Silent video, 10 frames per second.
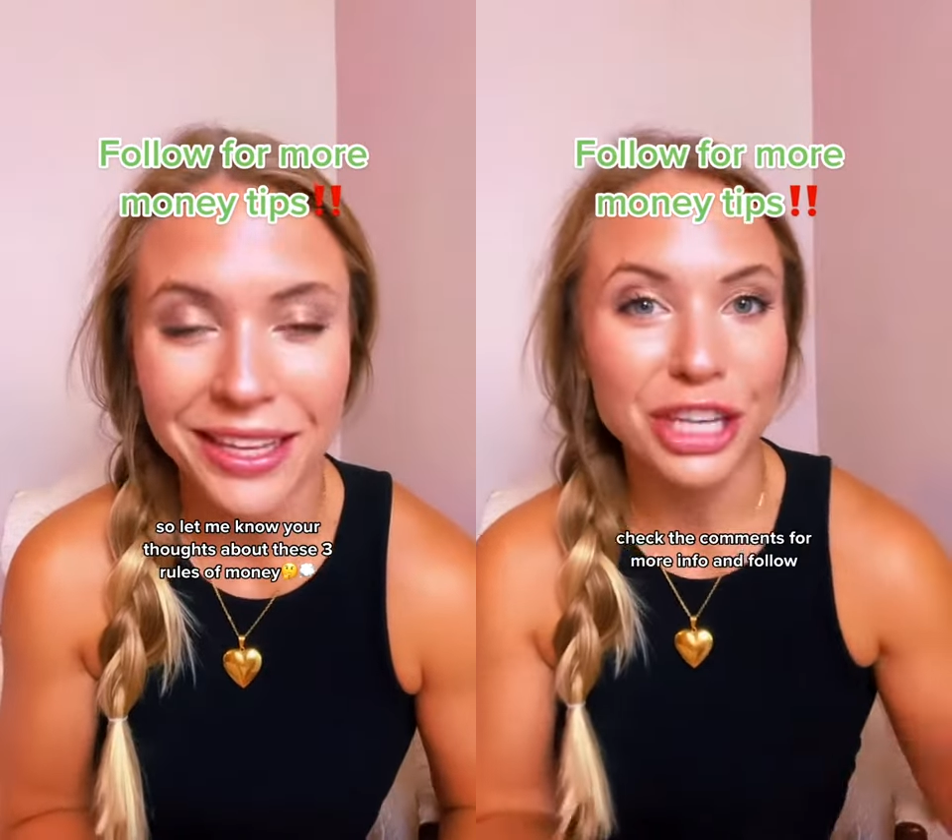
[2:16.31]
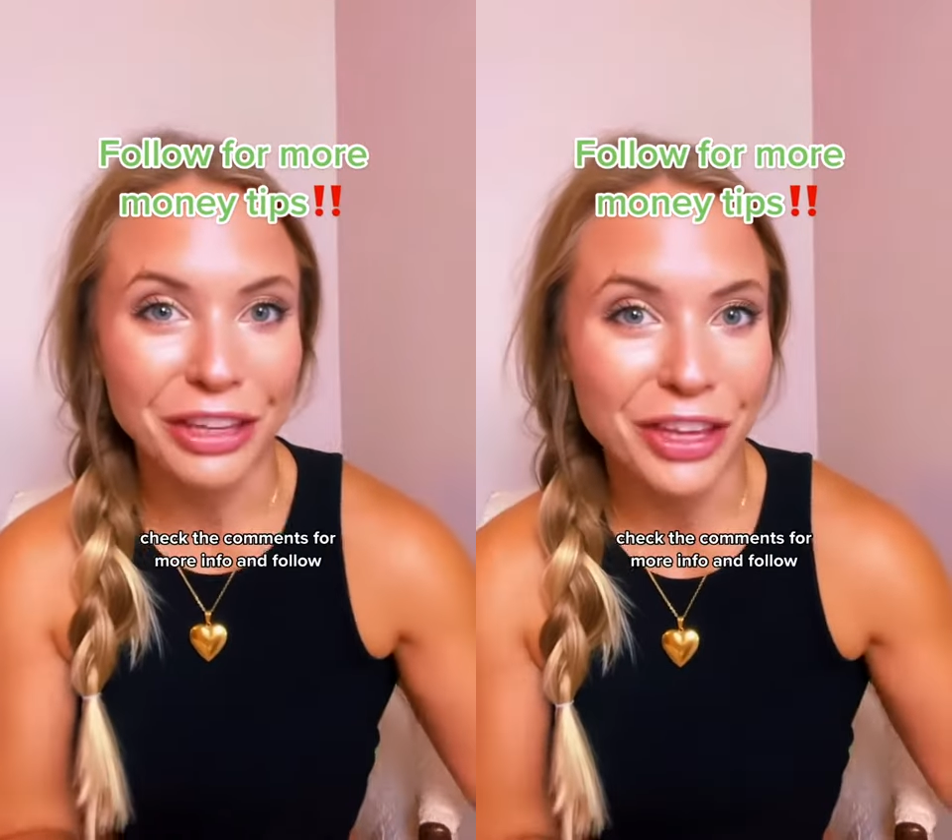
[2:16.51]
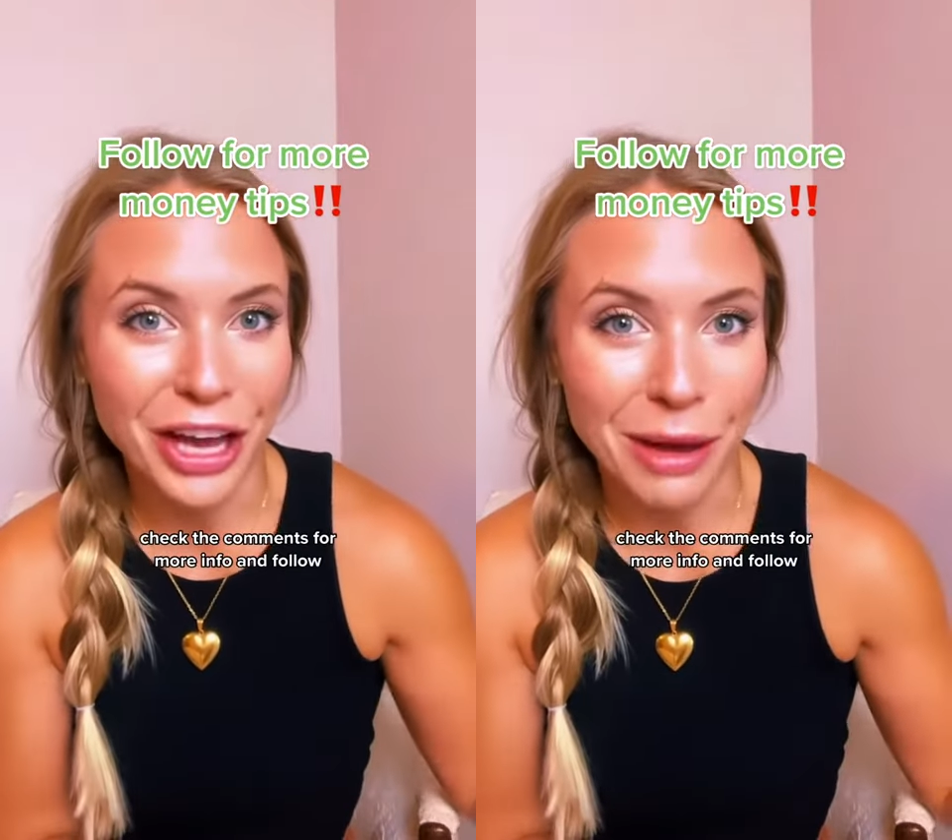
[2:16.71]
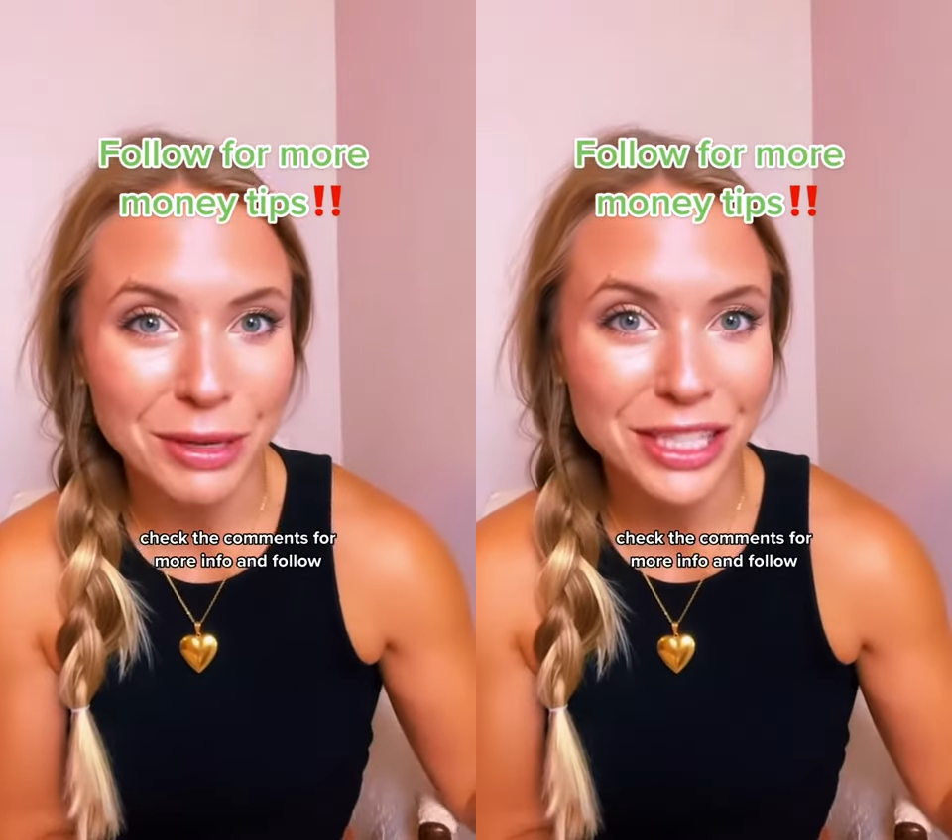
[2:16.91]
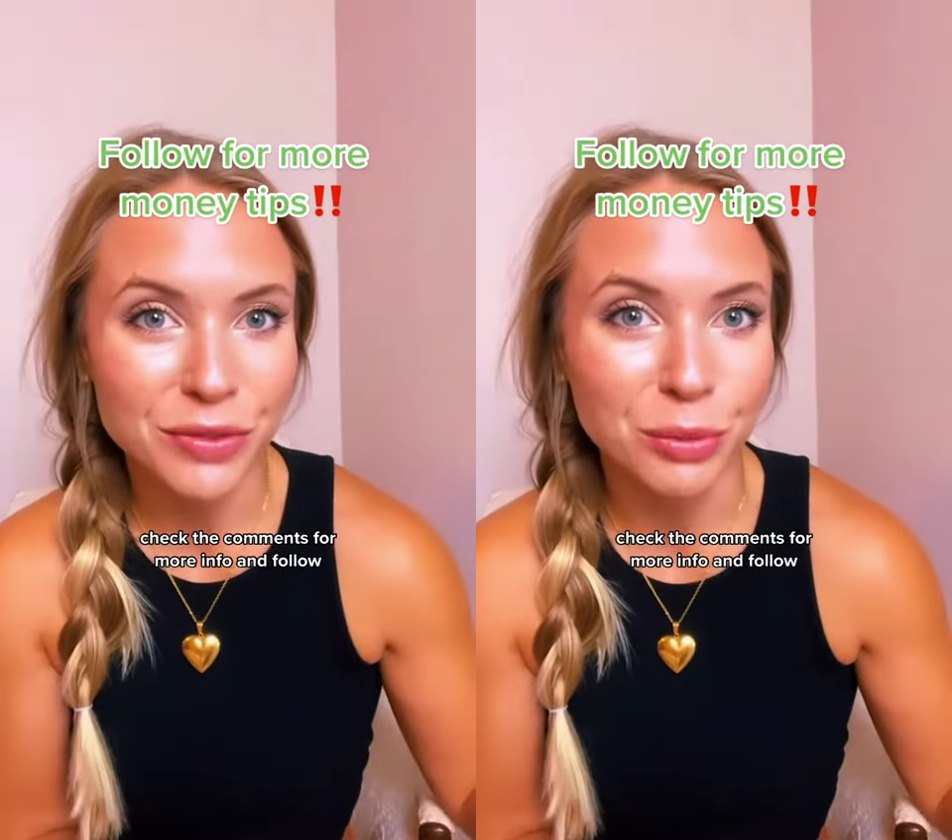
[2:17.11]
Check the
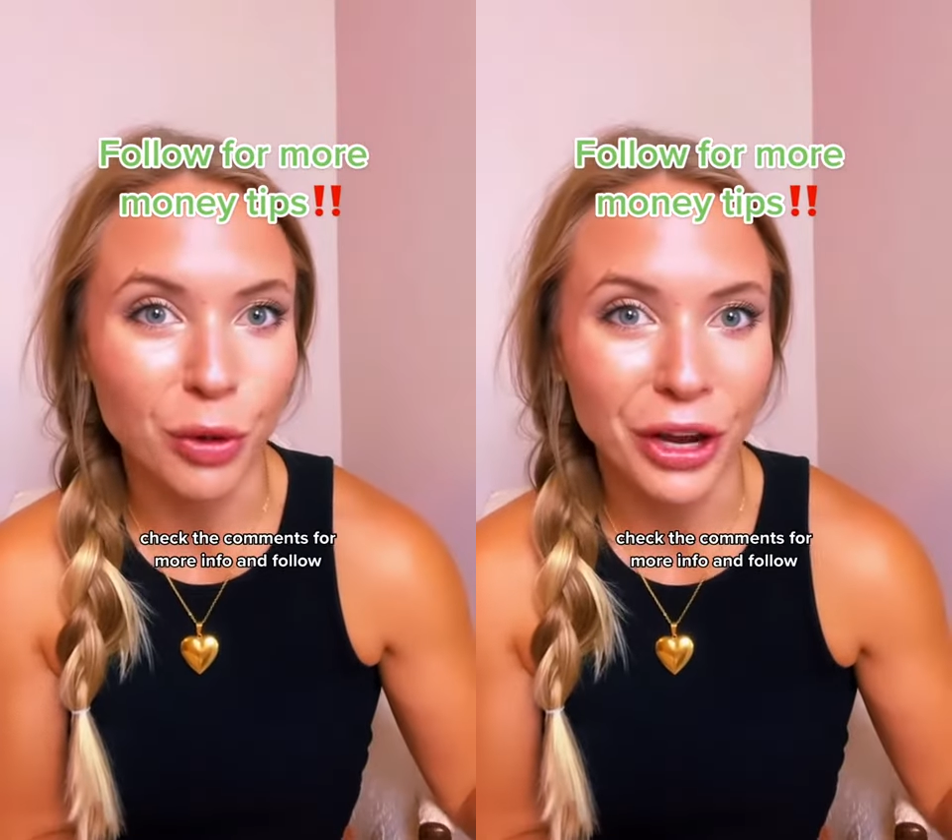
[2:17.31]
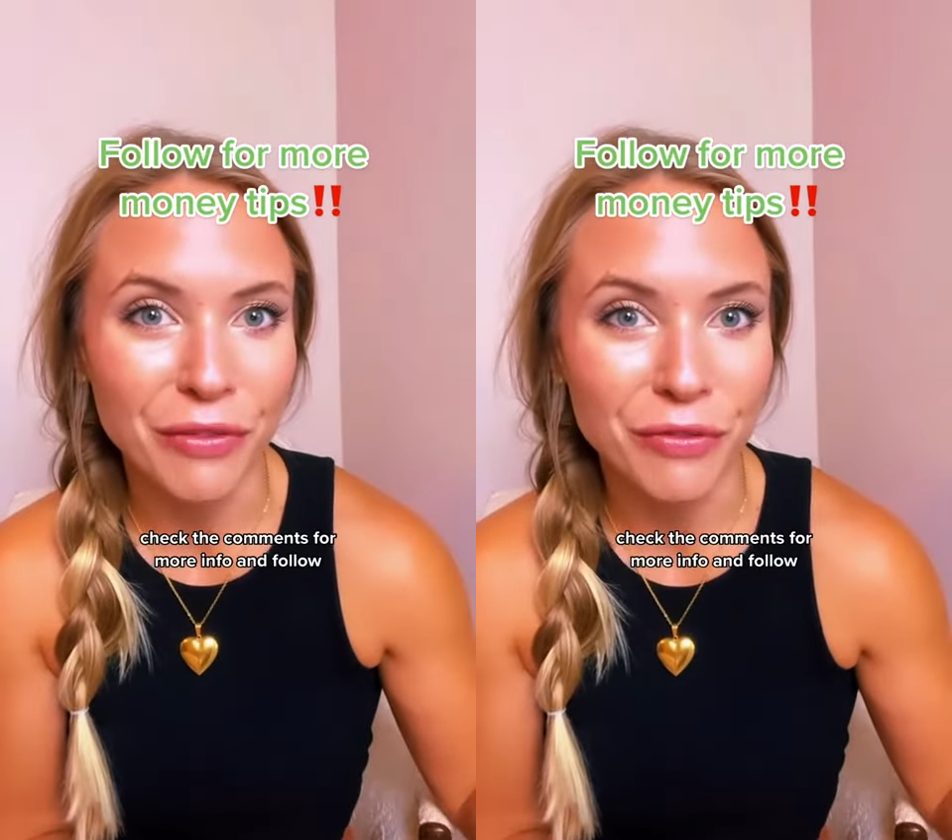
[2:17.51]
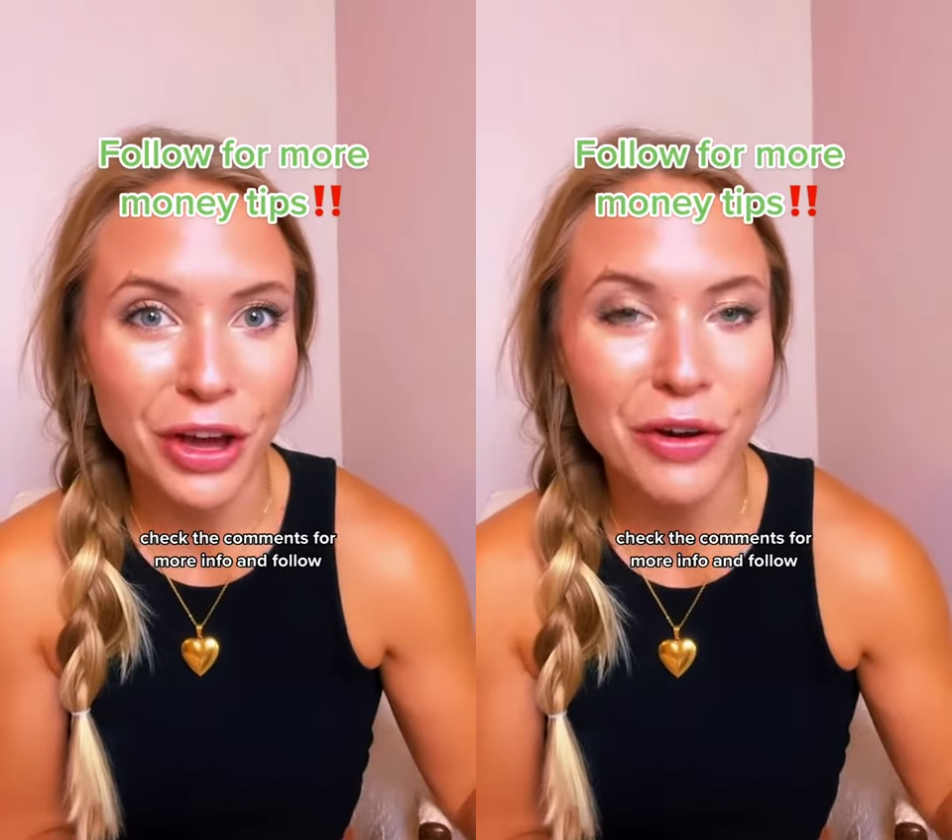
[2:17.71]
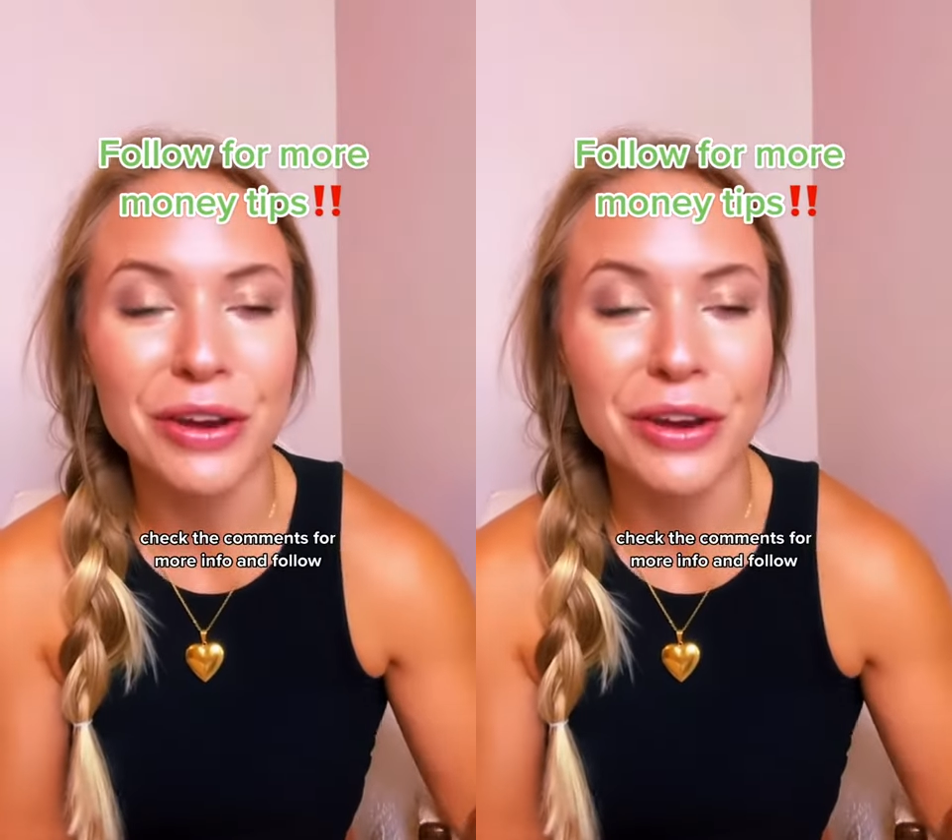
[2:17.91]
comments for more info